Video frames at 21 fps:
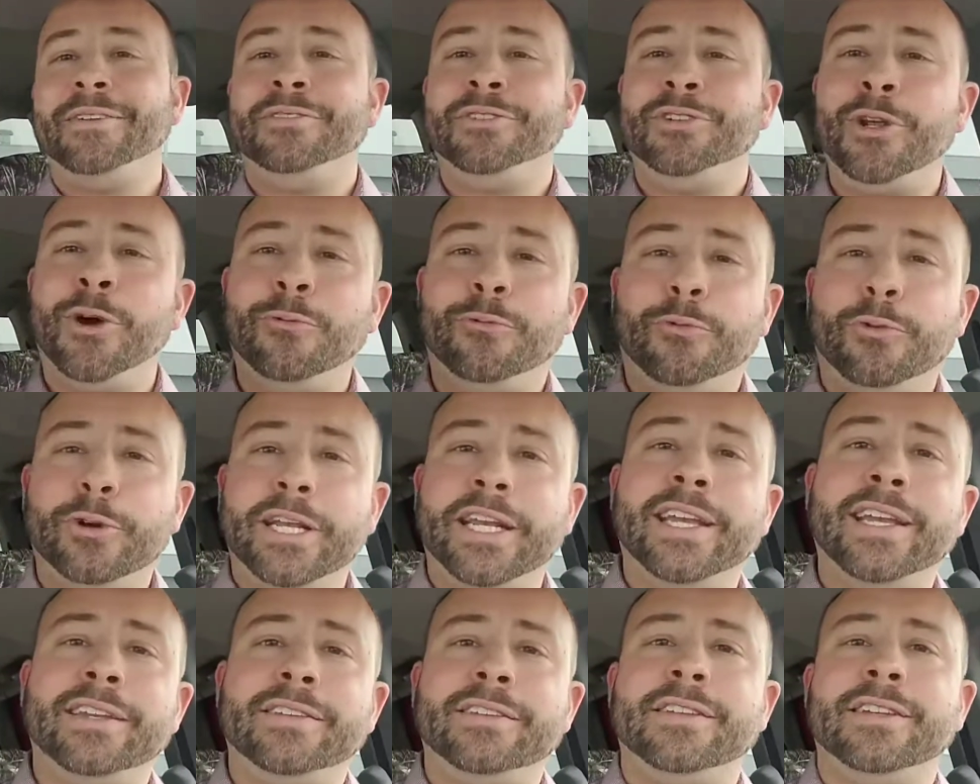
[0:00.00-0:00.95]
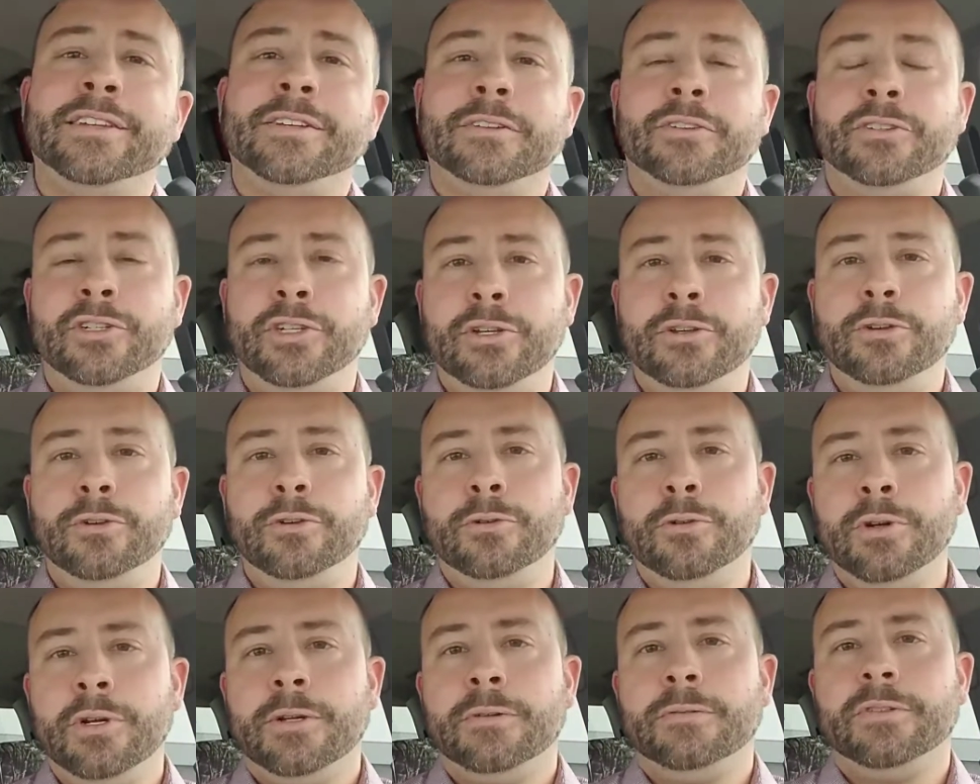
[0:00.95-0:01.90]
Don't forget
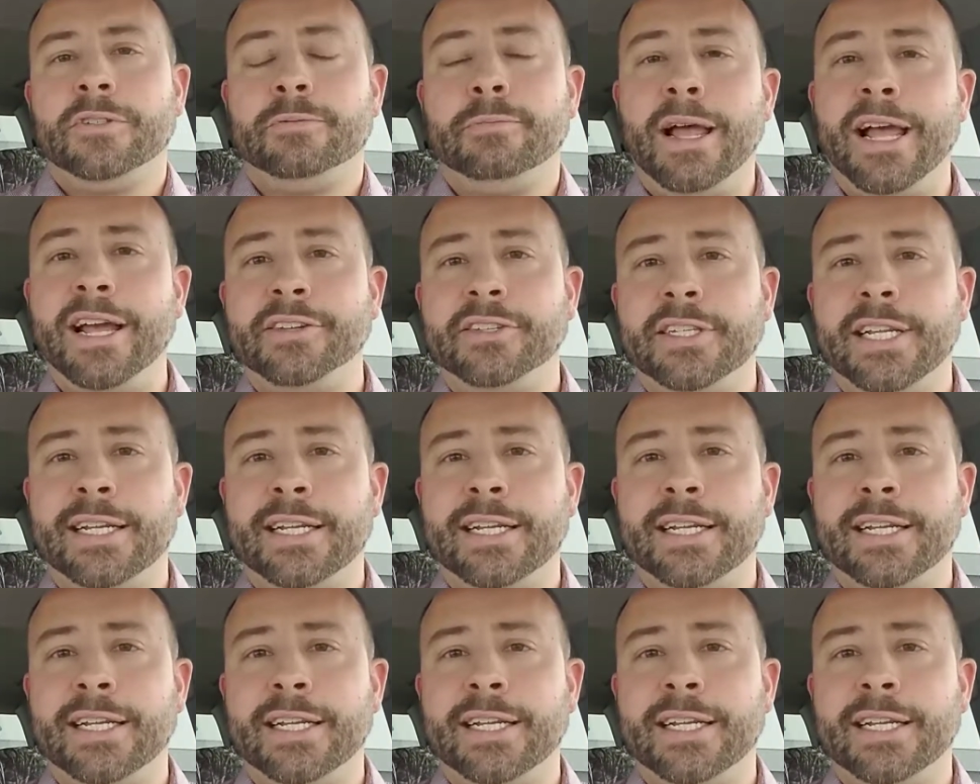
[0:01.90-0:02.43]
to smash